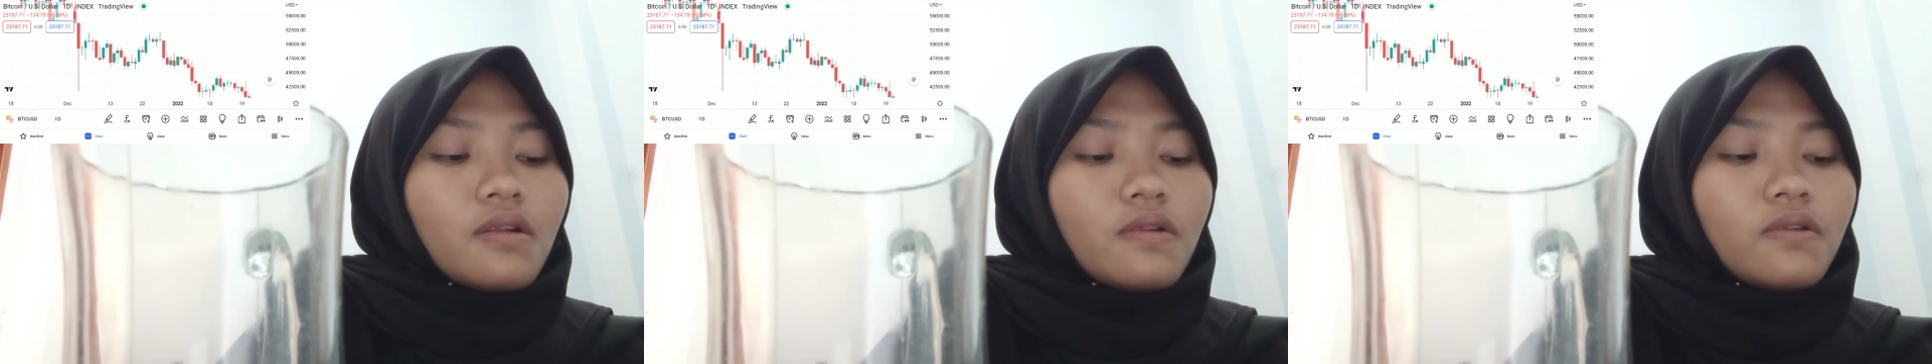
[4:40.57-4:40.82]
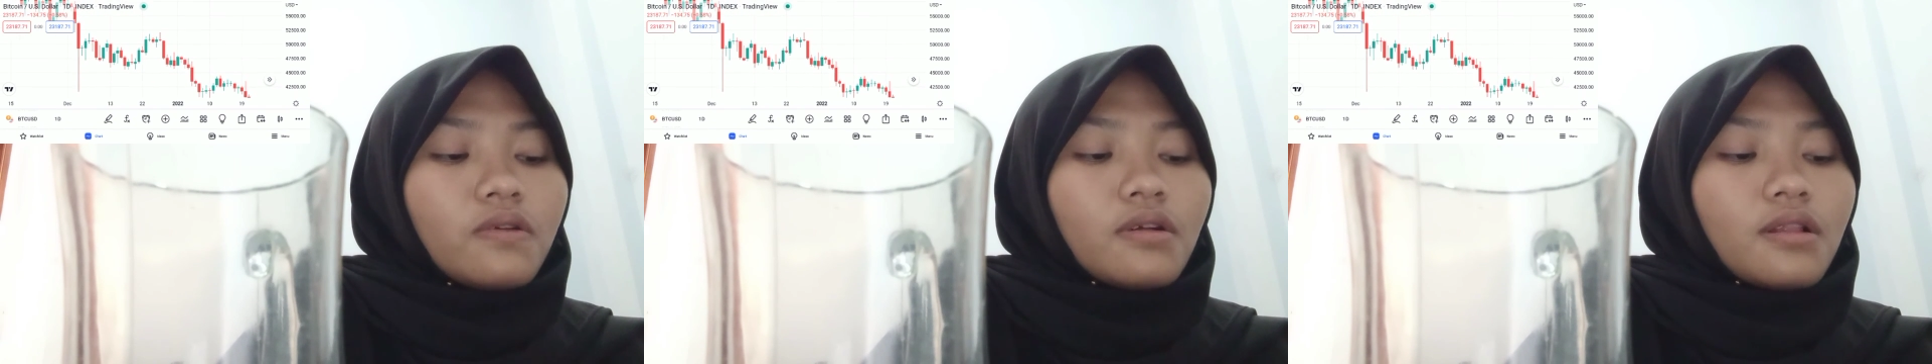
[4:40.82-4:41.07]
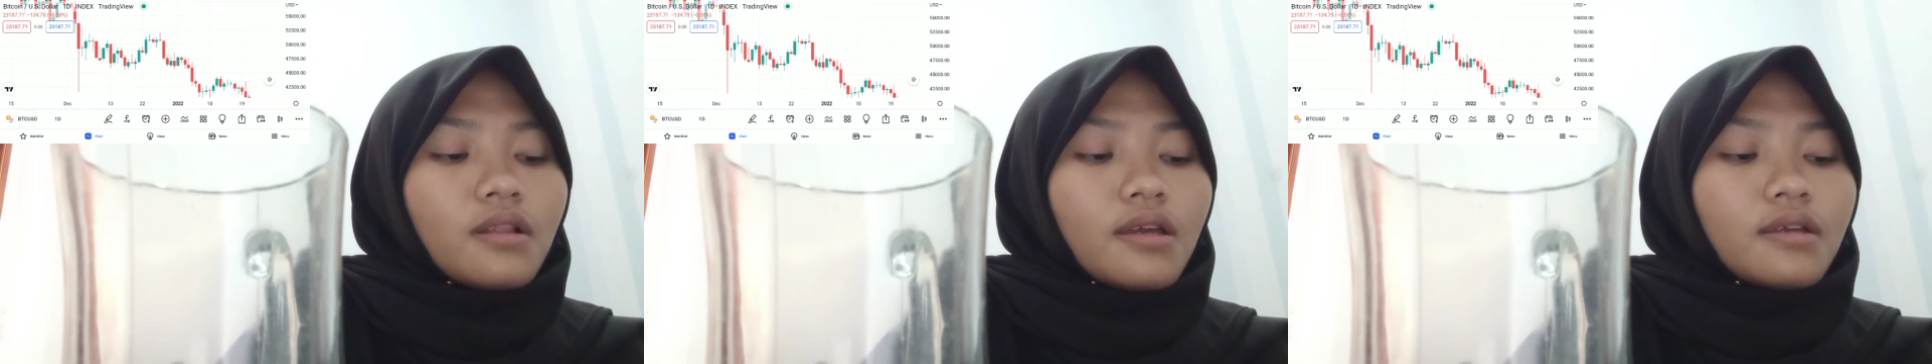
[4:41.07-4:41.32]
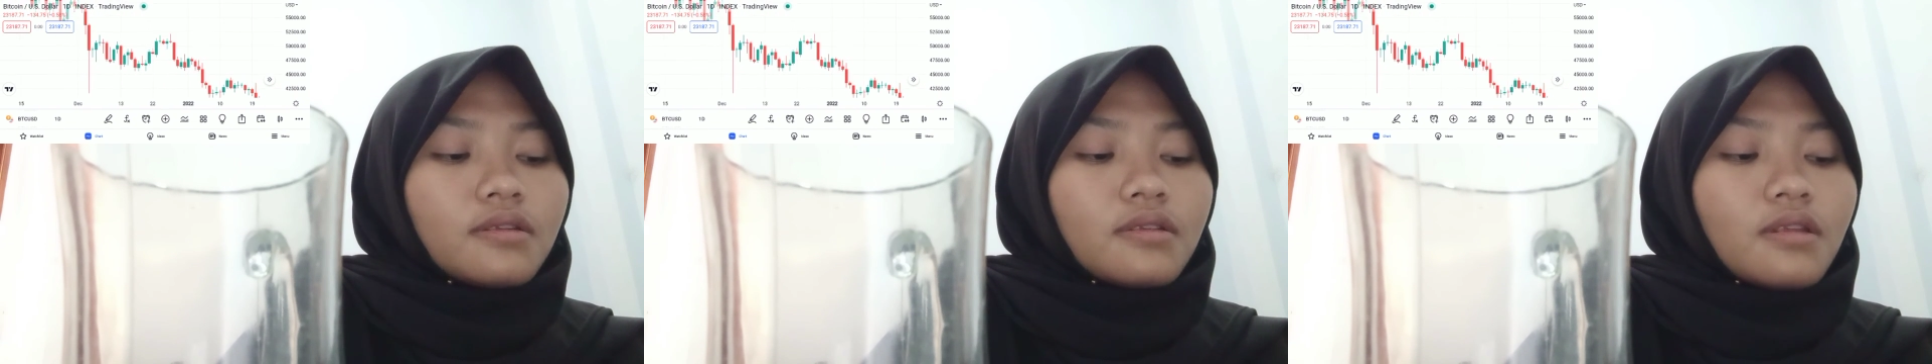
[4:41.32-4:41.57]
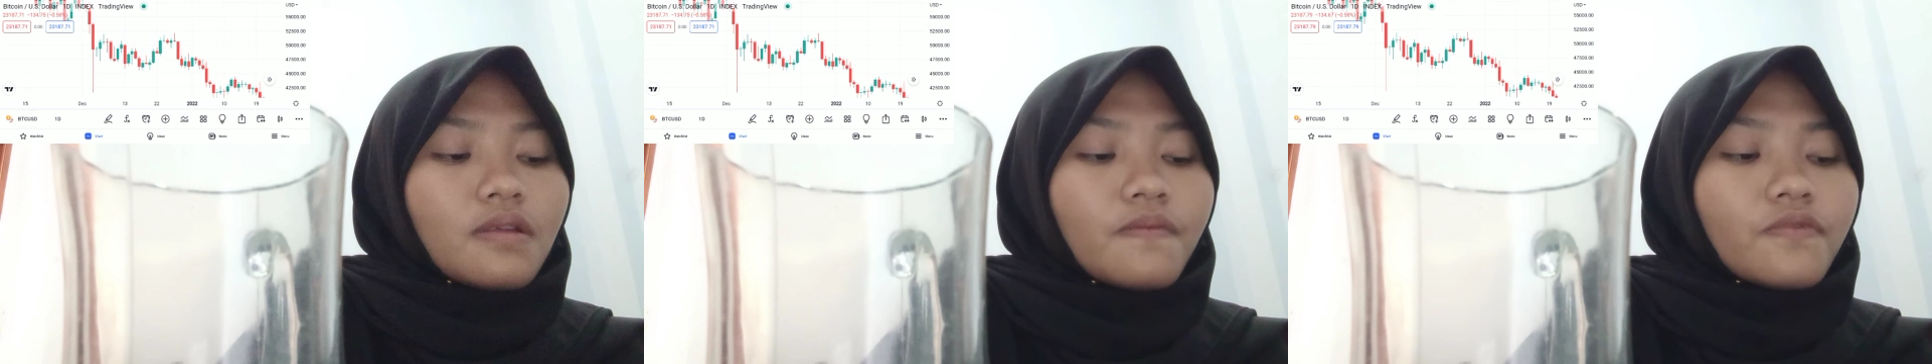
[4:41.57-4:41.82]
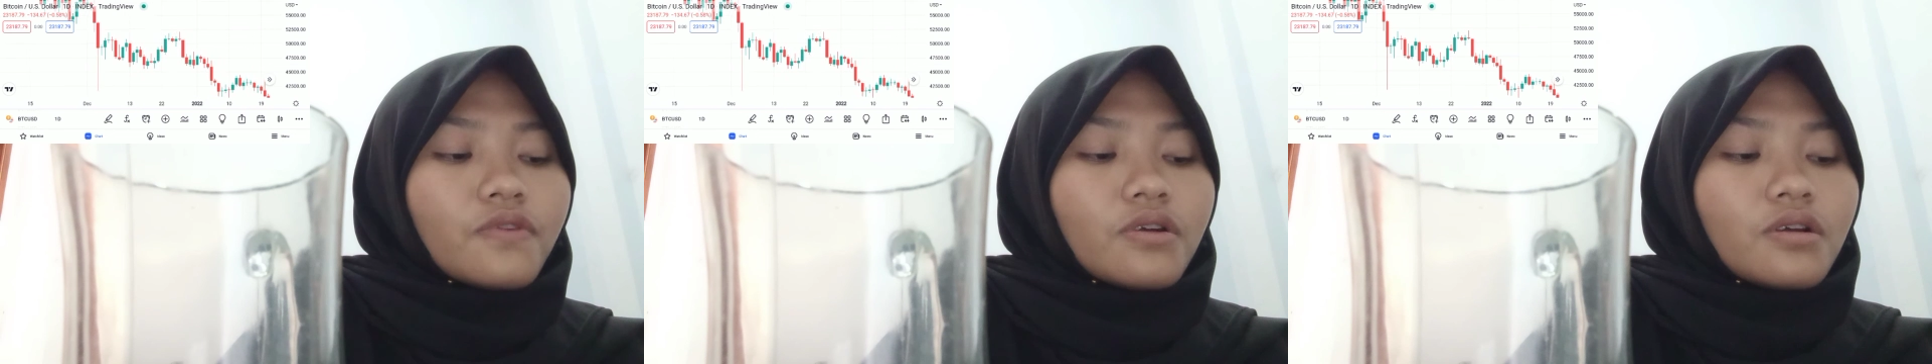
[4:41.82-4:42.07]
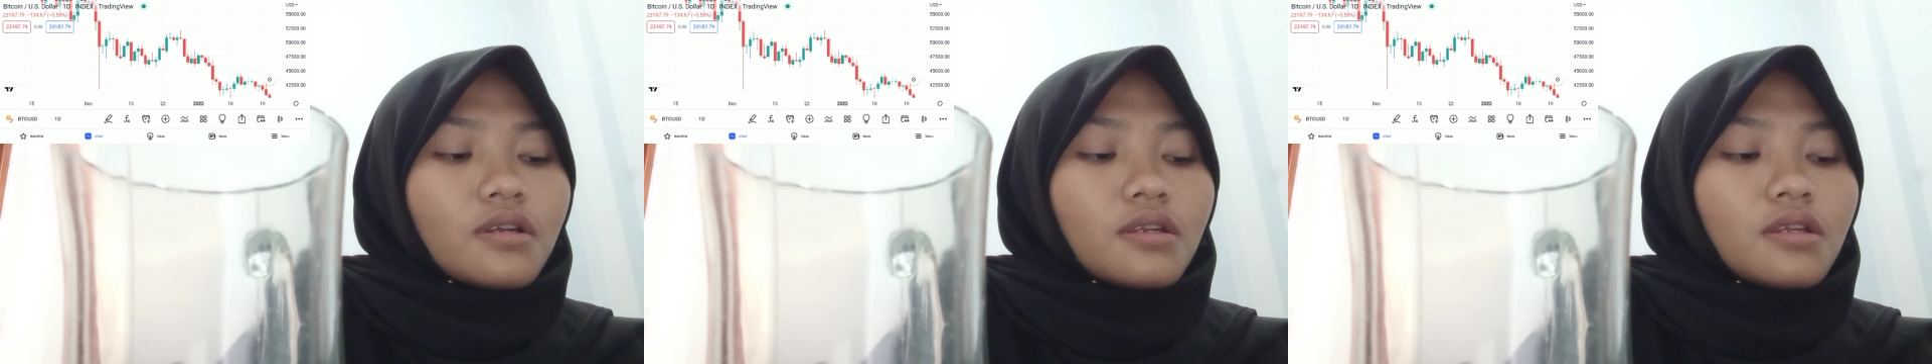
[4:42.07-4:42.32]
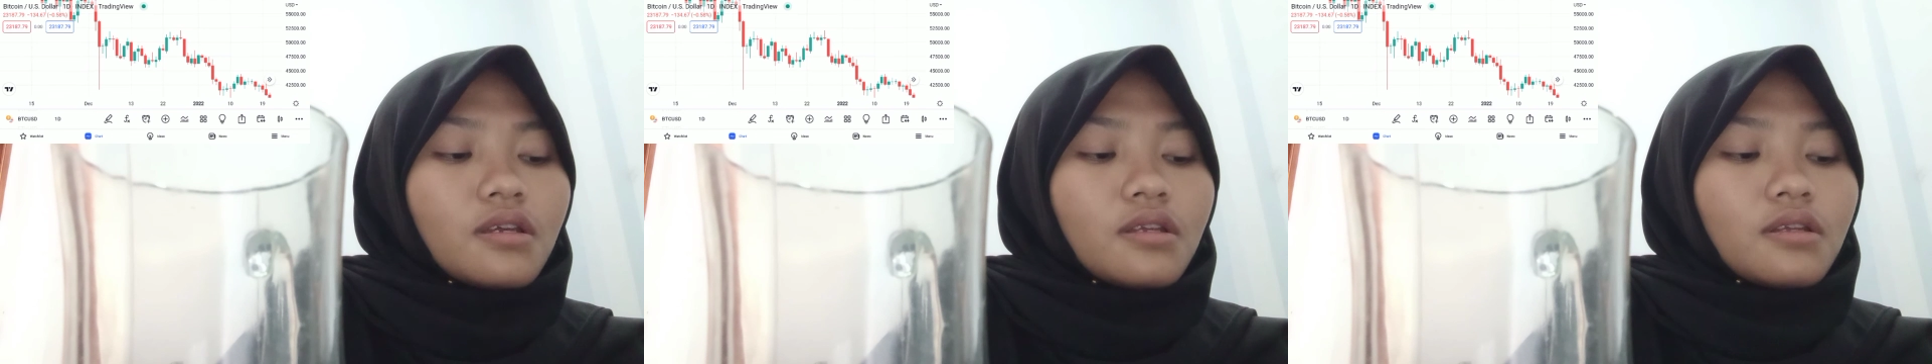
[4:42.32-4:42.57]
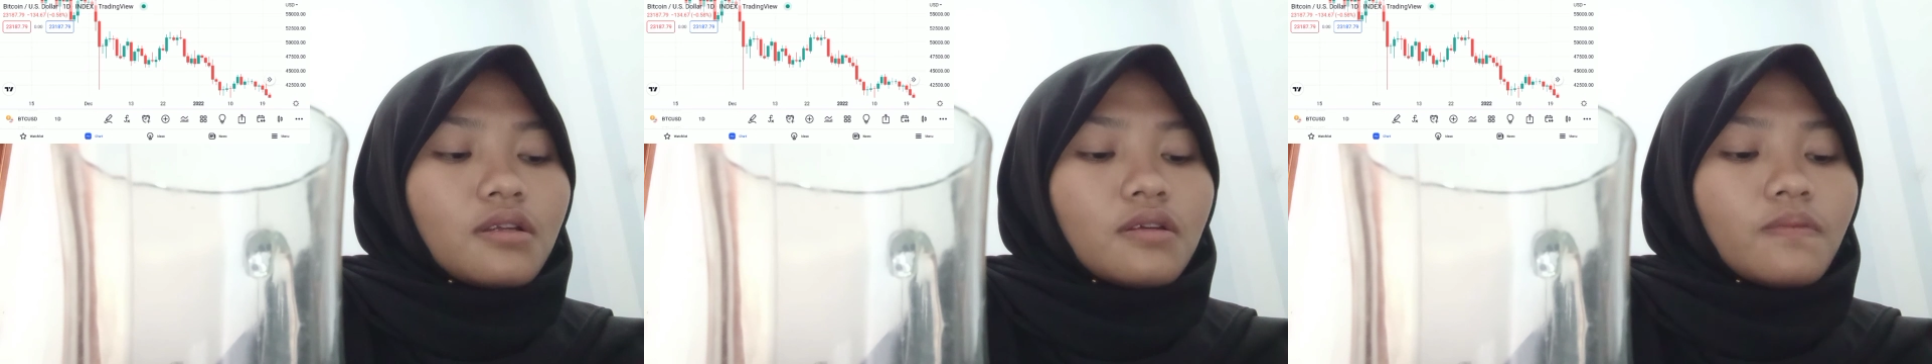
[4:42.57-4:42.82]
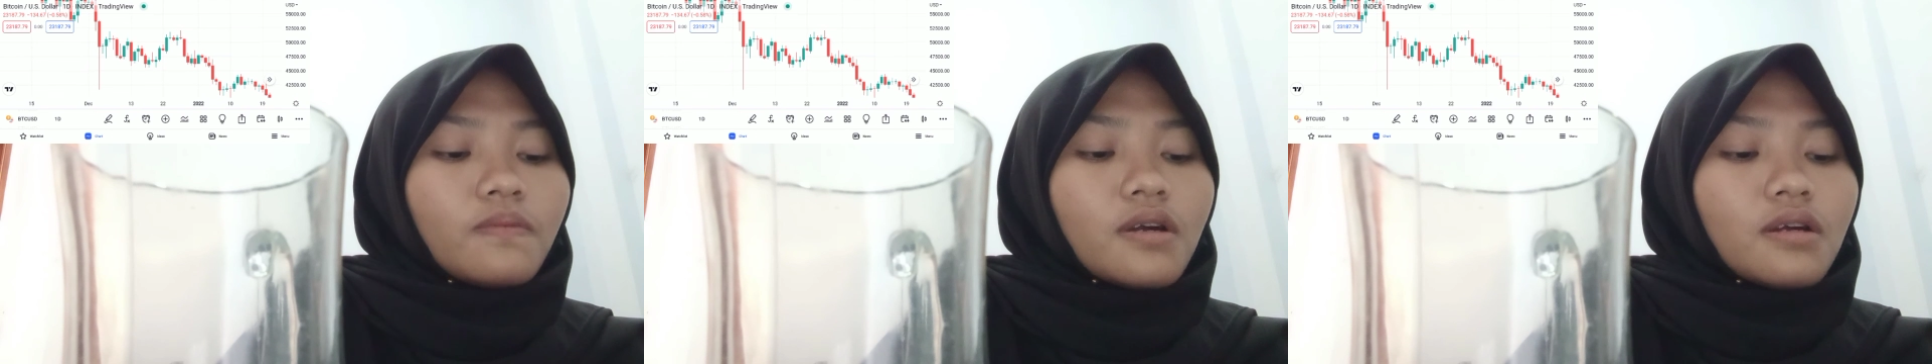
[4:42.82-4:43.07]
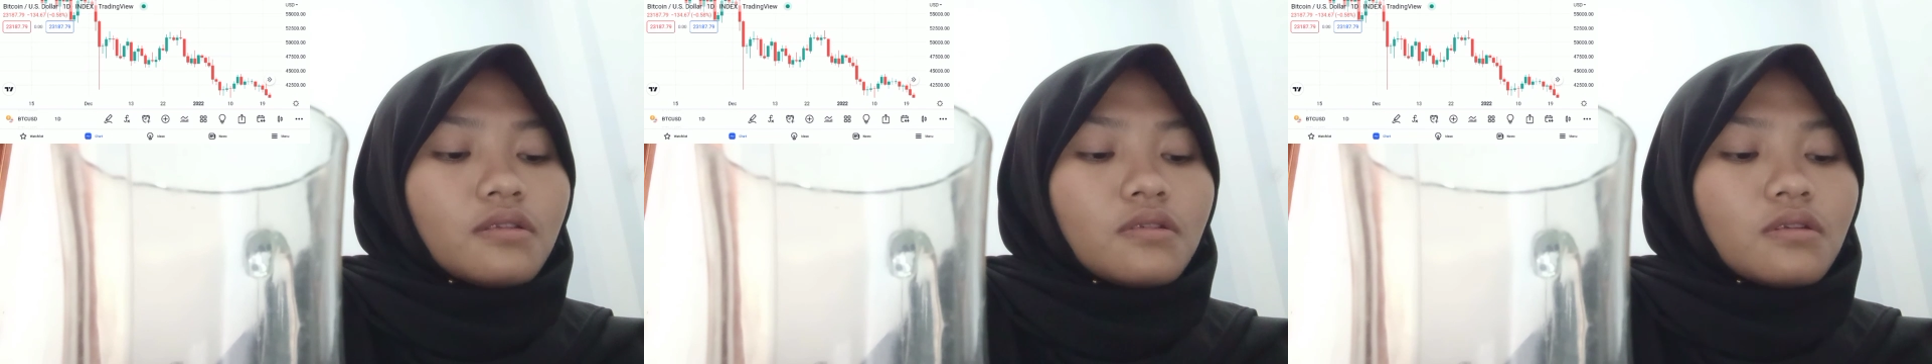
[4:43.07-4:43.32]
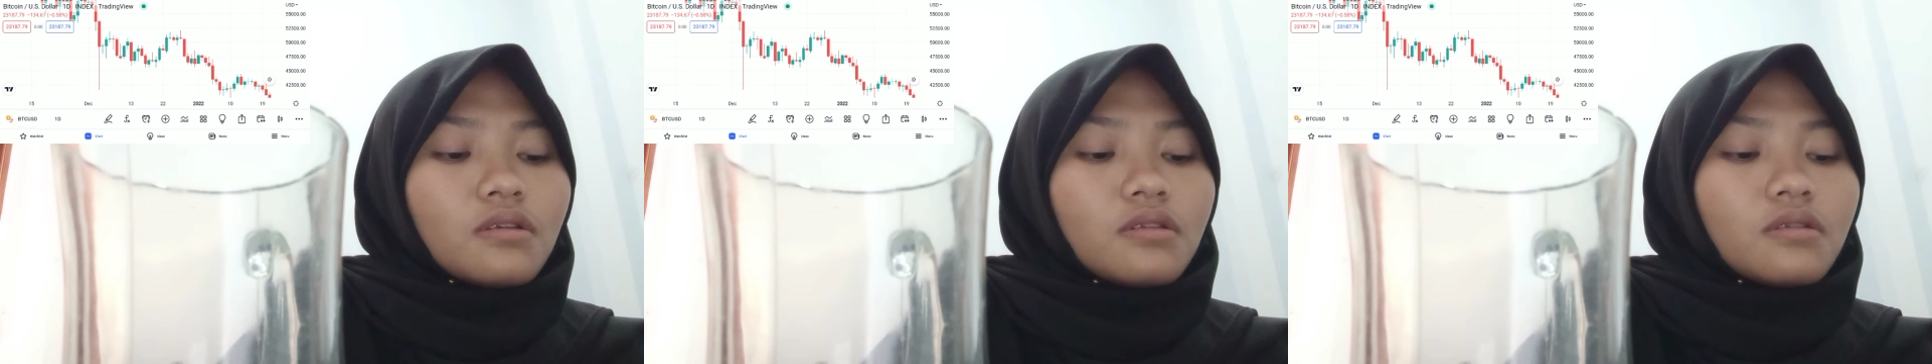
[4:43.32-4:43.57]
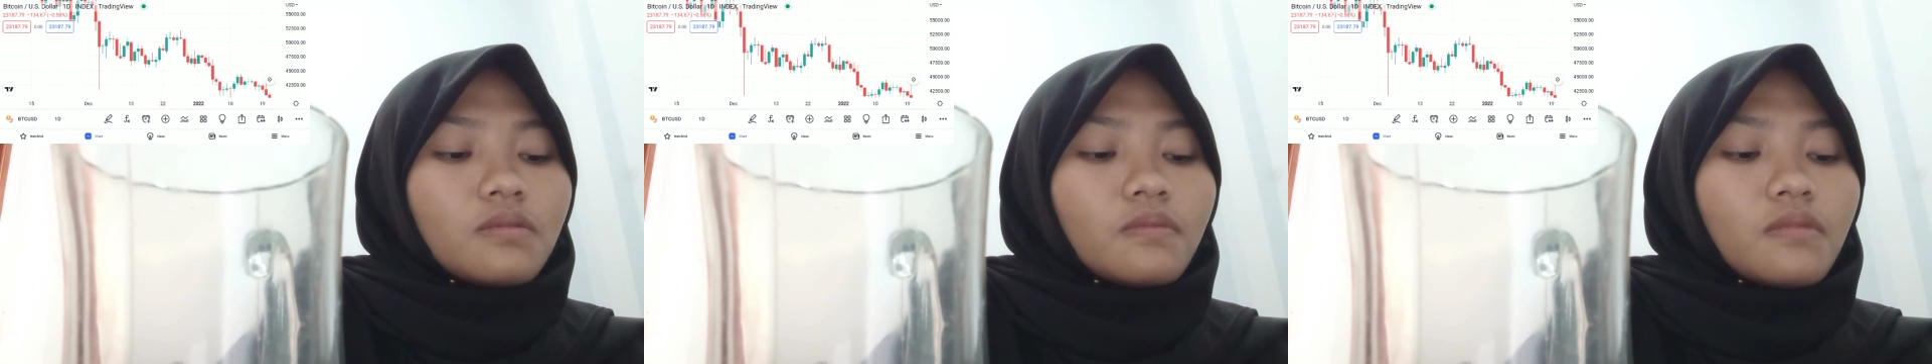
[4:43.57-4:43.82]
look like SteamWorld Dig but not